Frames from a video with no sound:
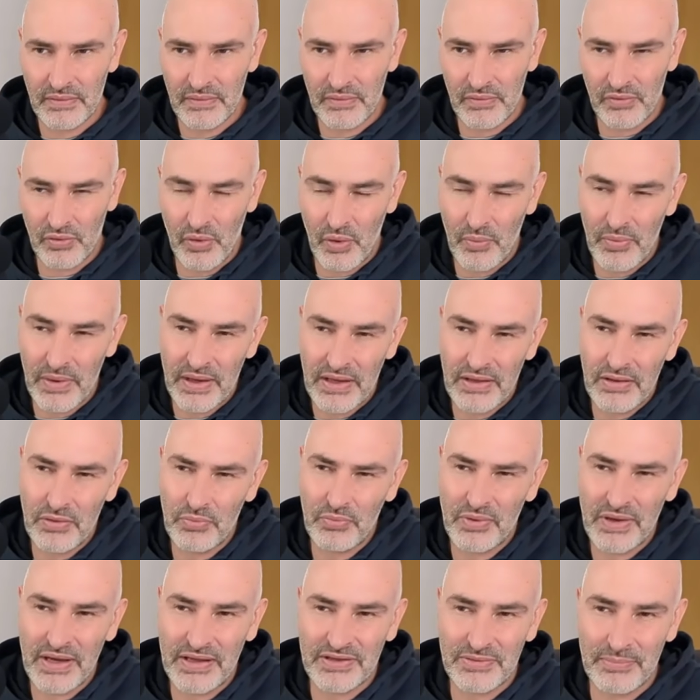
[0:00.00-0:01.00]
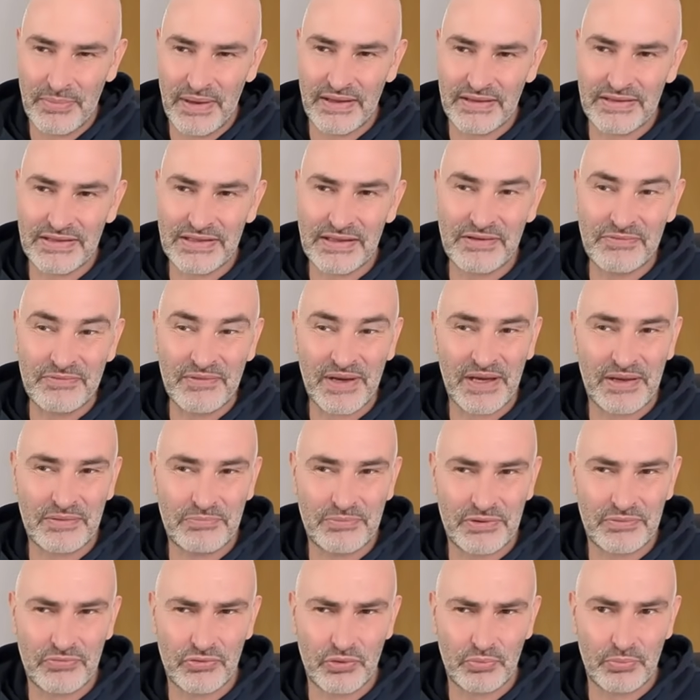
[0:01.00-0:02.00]
Normally you would expect
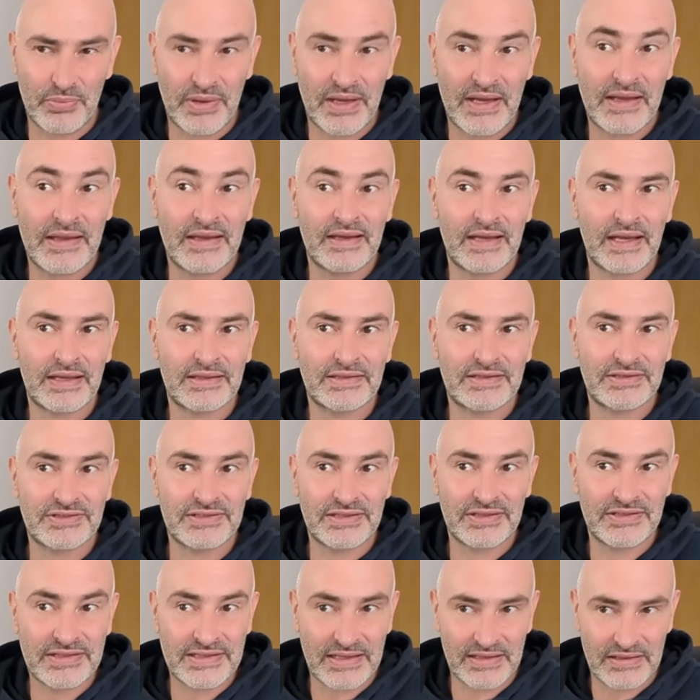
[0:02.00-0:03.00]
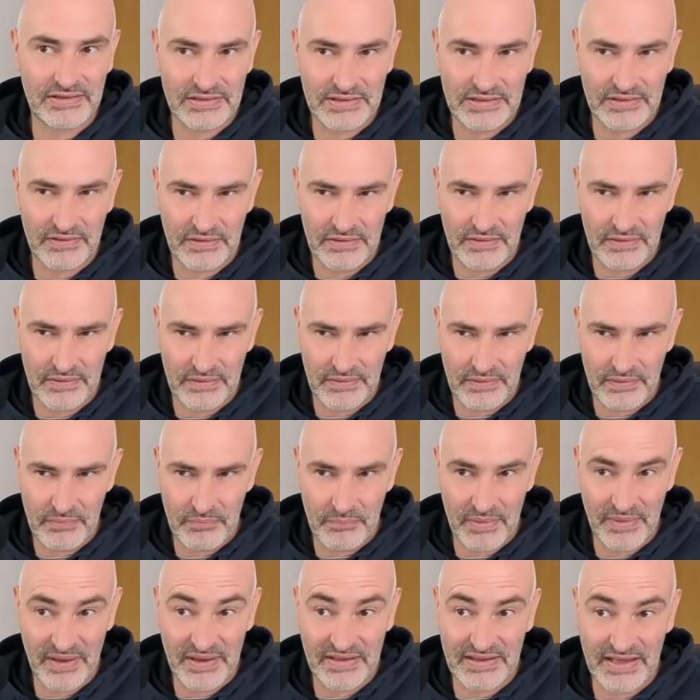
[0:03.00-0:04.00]
c5 before playing the knight to c6,
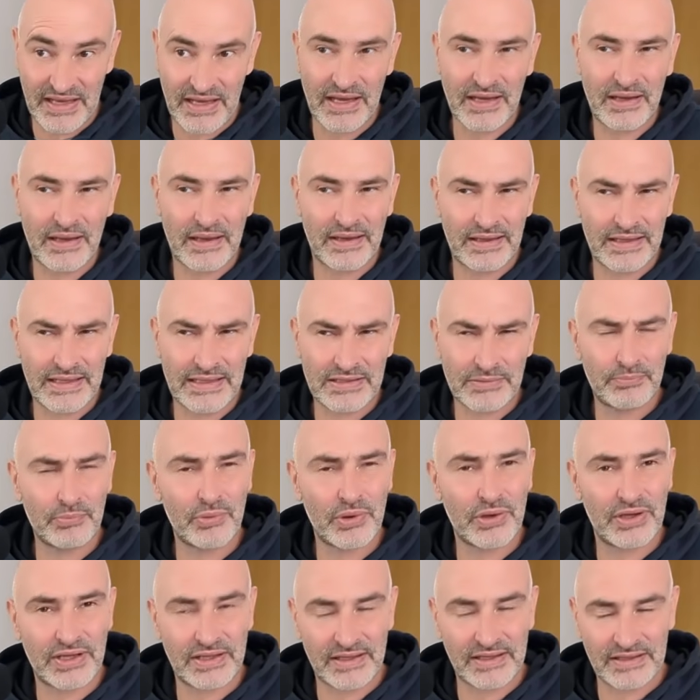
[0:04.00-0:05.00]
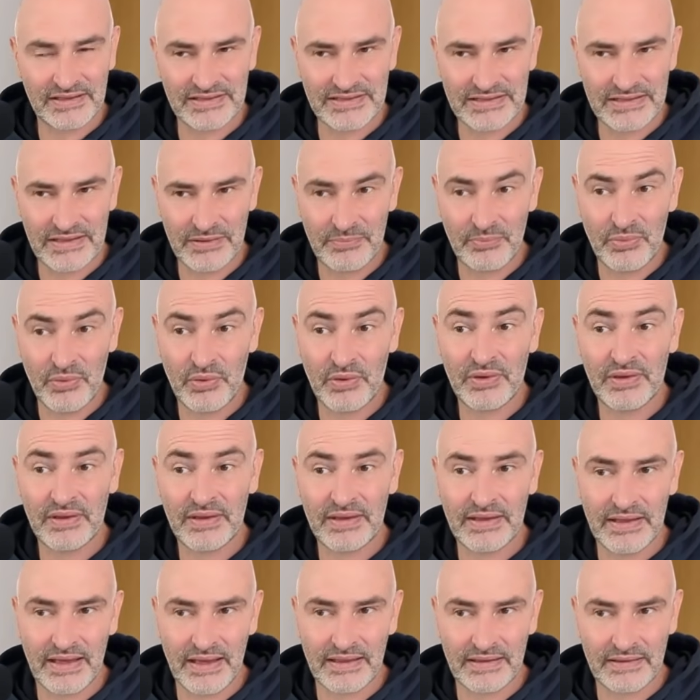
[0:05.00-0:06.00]
because here he's blocking his c
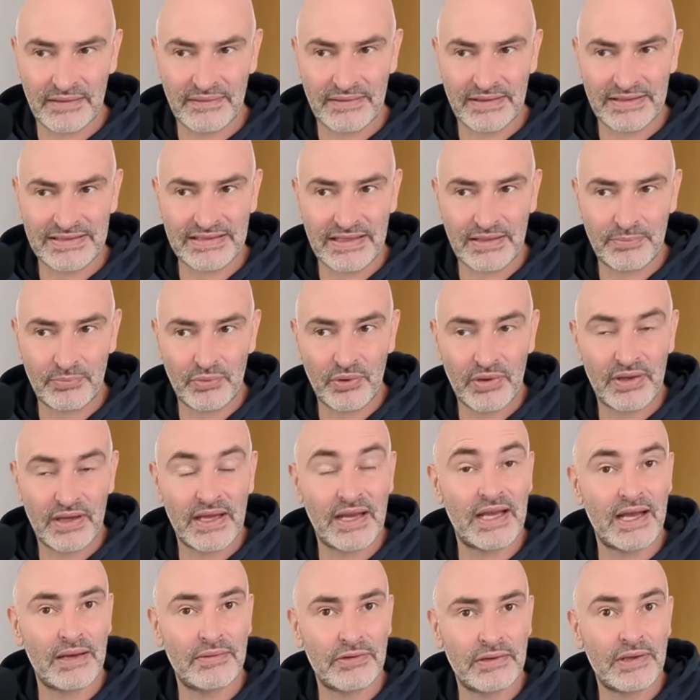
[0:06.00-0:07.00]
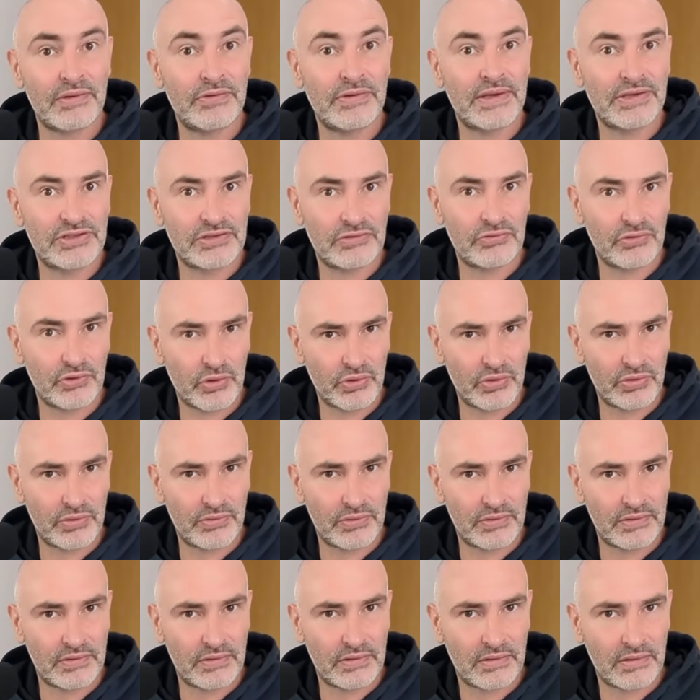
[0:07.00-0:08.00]
pawn. Yet the c pawn can have an offensive
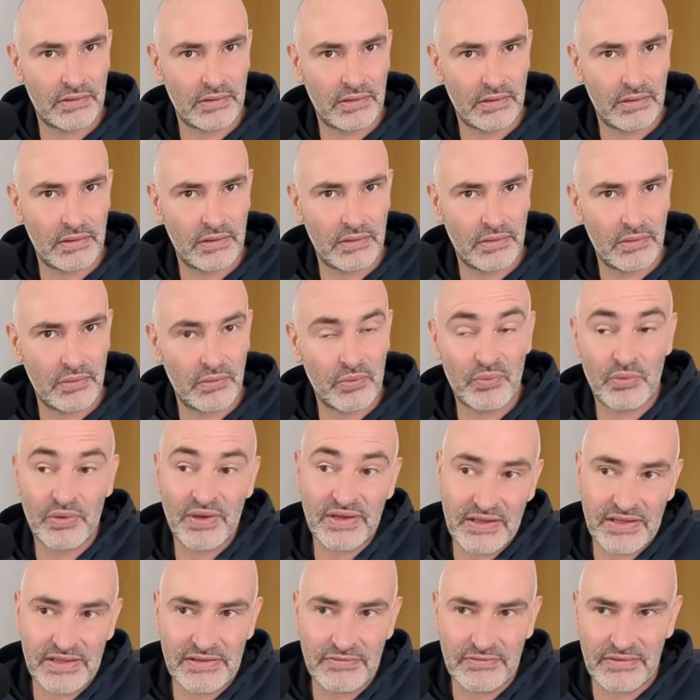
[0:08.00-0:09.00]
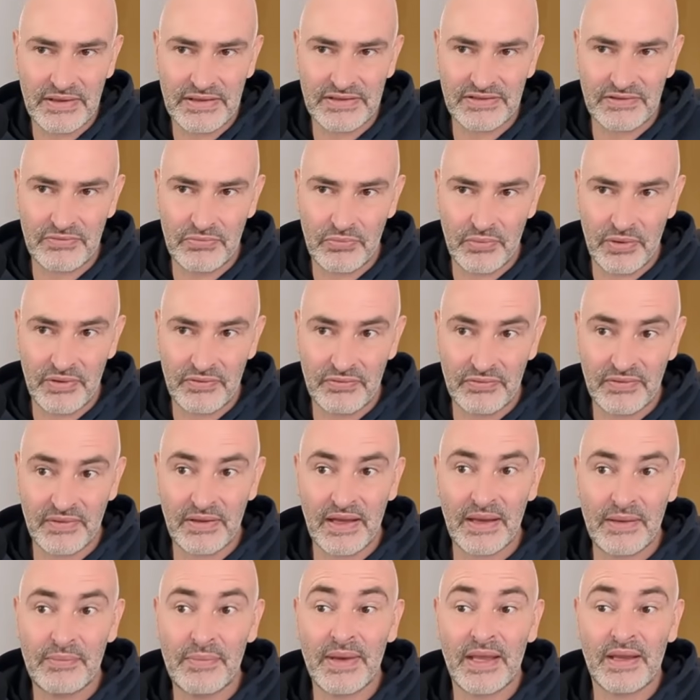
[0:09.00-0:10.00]
role, or a defensive one for
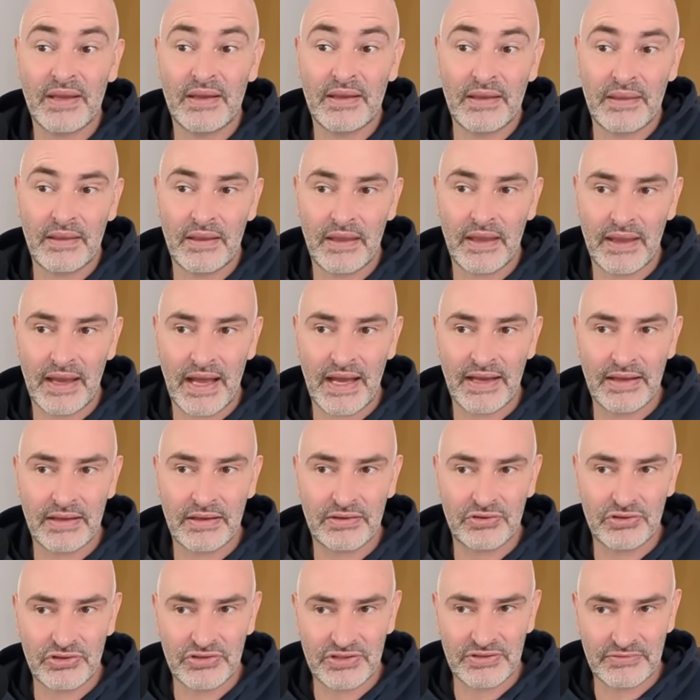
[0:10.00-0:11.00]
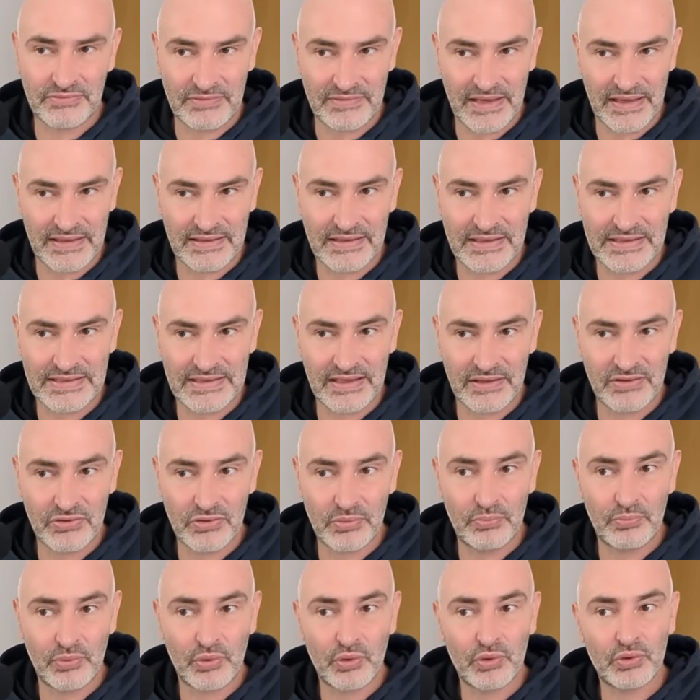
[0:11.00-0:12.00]
that matter. Either to defend the
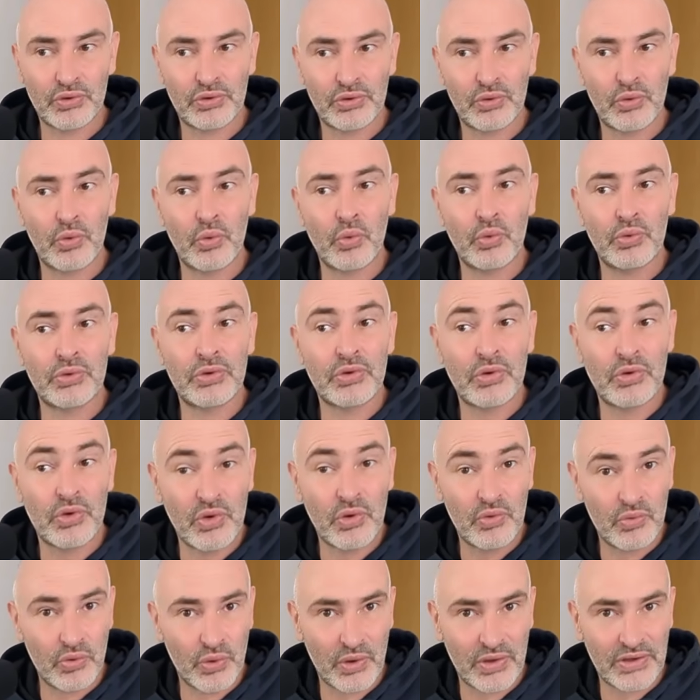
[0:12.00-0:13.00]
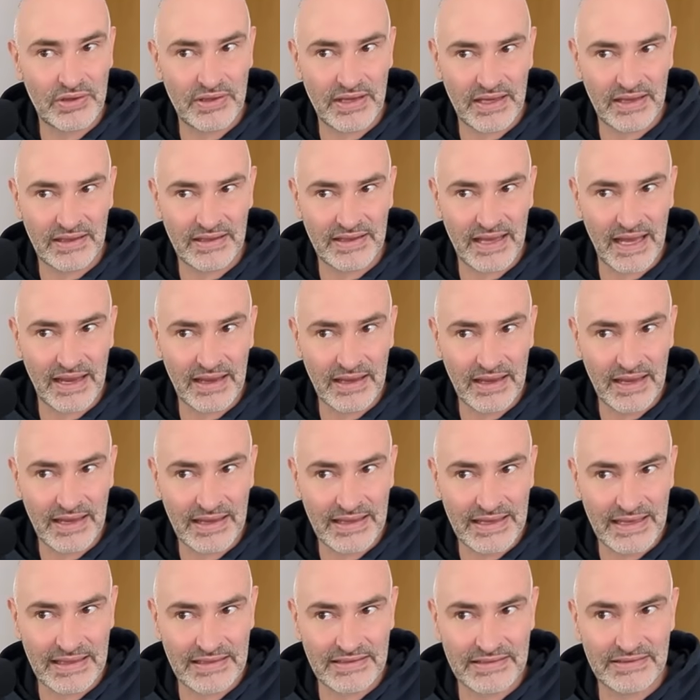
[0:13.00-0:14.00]
central pawn or to go on the attack
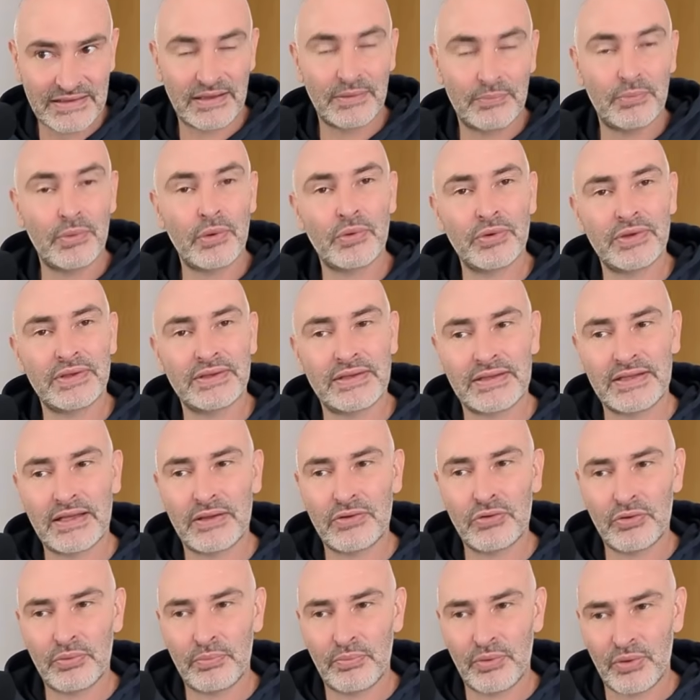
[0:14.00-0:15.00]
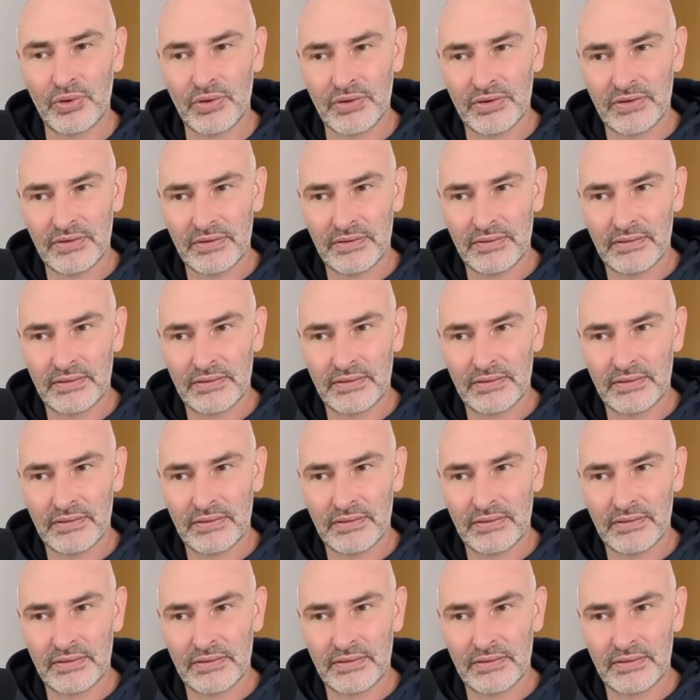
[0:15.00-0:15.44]
against the opponent's central pawn.